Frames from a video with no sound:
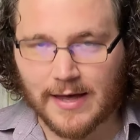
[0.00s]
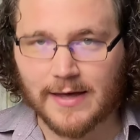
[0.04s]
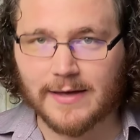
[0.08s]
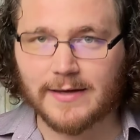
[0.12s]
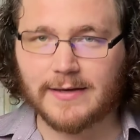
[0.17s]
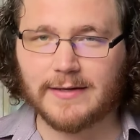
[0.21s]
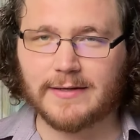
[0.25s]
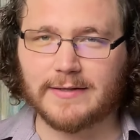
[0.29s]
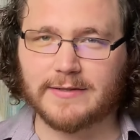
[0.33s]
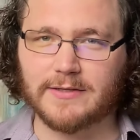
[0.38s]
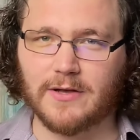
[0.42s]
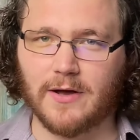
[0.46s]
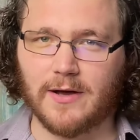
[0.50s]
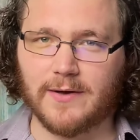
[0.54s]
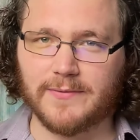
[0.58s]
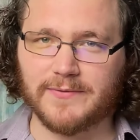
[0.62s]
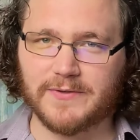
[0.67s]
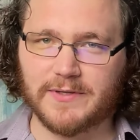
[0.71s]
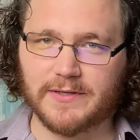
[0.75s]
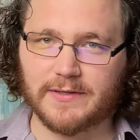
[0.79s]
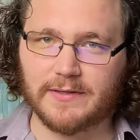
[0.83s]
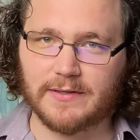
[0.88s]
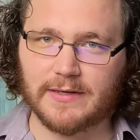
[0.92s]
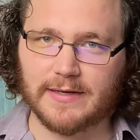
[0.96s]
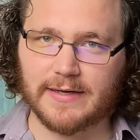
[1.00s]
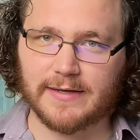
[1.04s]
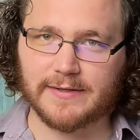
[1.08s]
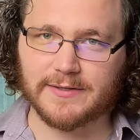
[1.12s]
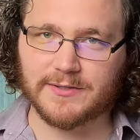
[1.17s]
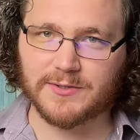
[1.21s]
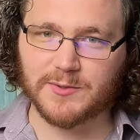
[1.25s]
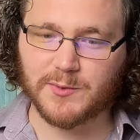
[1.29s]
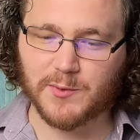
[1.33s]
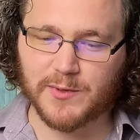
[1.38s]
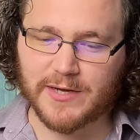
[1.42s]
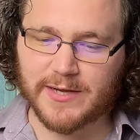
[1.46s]
It is often
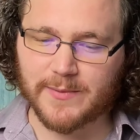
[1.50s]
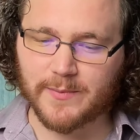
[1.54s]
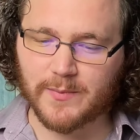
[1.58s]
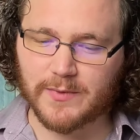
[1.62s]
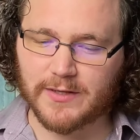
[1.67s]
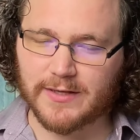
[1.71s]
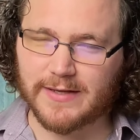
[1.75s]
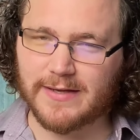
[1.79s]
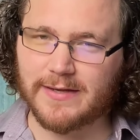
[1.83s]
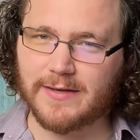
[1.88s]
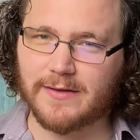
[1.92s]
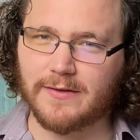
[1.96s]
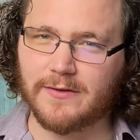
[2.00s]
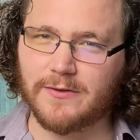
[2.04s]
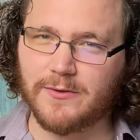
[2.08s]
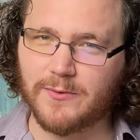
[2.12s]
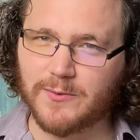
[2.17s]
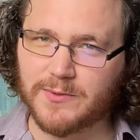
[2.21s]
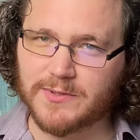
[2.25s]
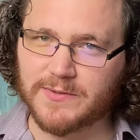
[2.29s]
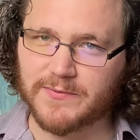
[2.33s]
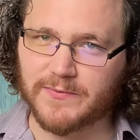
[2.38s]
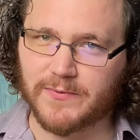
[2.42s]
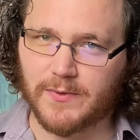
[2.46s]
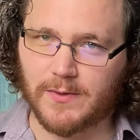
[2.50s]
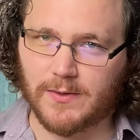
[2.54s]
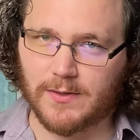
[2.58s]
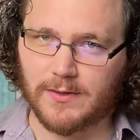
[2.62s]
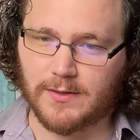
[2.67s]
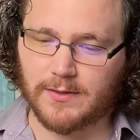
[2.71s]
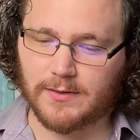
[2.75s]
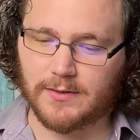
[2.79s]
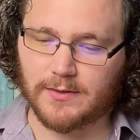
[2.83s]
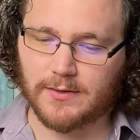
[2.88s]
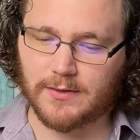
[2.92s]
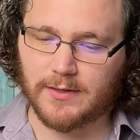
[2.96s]
extremely useful
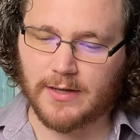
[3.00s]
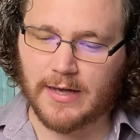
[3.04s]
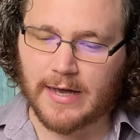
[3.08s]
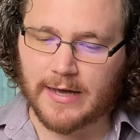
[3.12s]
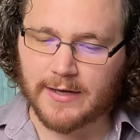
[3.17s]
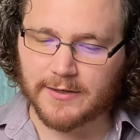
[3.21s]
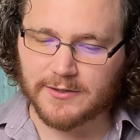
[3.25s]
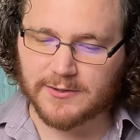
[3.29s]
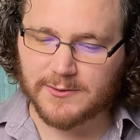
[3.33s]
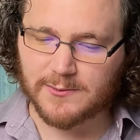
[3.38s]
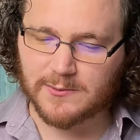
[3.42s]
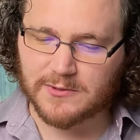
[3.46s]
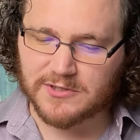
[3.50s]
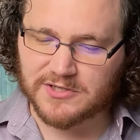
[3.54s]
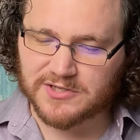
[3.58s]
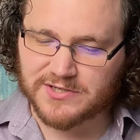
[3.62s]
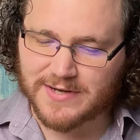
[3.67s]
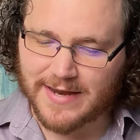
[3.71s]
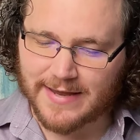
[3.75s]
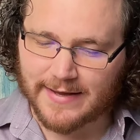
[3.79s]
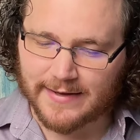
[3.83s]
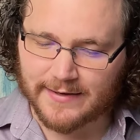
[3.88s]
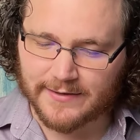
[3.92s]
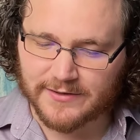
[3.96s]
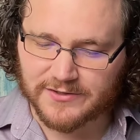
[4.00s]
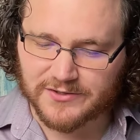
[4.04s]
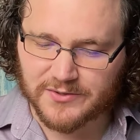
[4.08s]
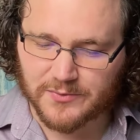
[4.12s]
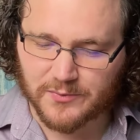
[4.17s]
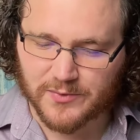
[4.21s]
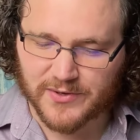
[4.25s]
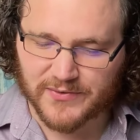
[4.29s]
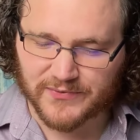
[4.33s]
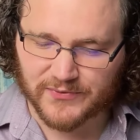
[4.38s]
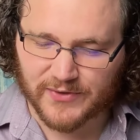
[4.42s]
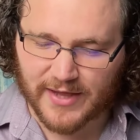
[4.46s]
to change
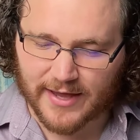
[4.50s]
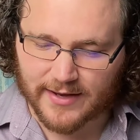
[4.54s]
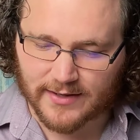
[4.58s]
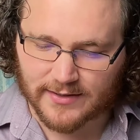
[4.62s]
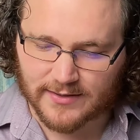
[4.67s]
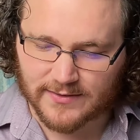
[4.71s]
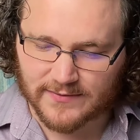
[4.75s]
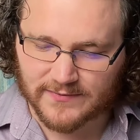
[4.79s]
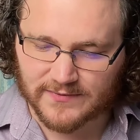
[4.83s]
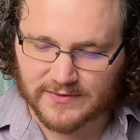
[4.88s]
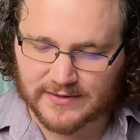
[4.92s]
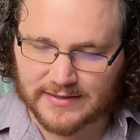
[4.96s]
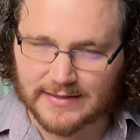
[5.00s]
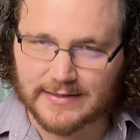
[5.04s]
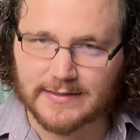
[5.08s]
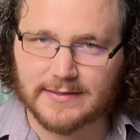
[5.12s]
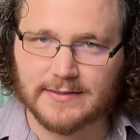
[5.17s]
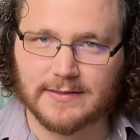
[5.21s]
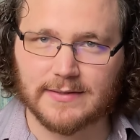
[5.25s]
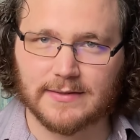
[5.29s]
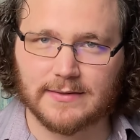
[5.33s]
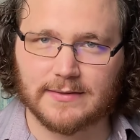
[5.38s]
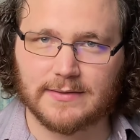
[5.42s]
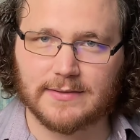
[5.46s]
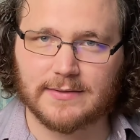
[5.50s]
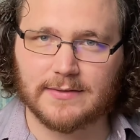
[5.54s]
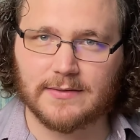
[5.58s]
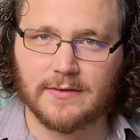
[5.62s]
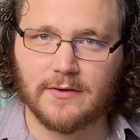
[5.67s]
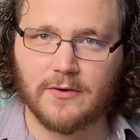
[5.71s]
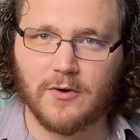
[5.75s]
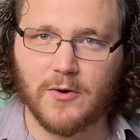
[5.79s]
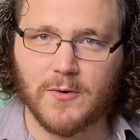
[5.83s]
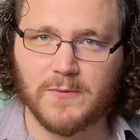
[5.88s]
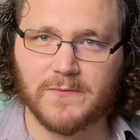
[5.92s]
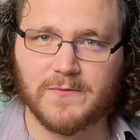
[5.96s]
reflective distance
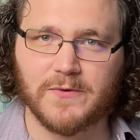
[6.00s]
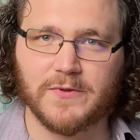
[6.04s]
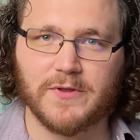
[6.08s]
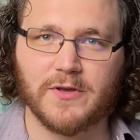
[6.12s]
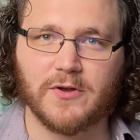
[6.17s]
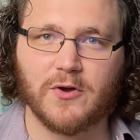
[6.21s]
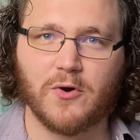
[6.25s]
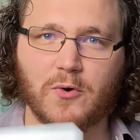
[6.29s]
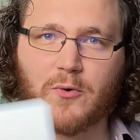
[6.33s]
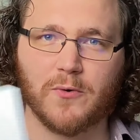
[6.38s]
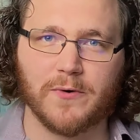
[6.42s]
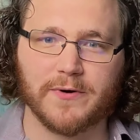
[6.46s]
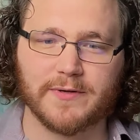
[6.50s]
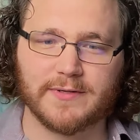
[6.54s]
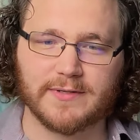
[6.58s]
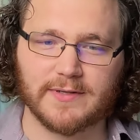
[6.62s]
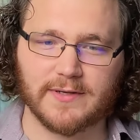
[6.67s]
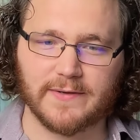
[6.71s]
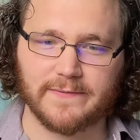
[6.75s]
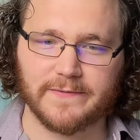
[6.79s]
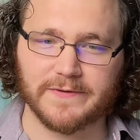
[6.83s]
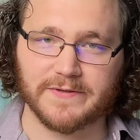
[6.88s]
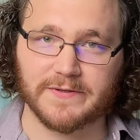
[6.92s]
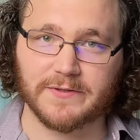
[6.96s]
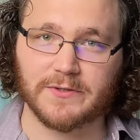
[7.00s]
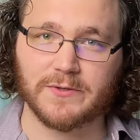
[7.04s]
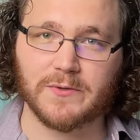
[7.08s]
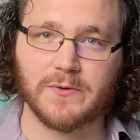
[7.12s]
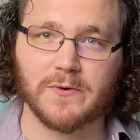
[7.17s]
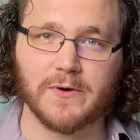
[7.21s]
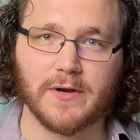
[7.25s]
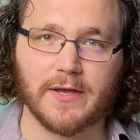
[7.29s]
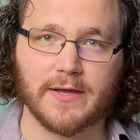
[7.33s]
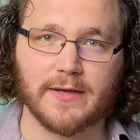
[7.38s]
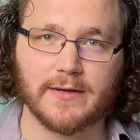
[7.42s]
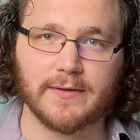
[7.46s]
over the course of a
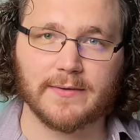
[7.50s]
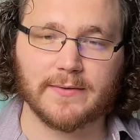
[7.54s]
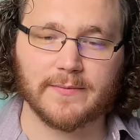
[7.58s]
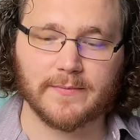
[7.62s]
story.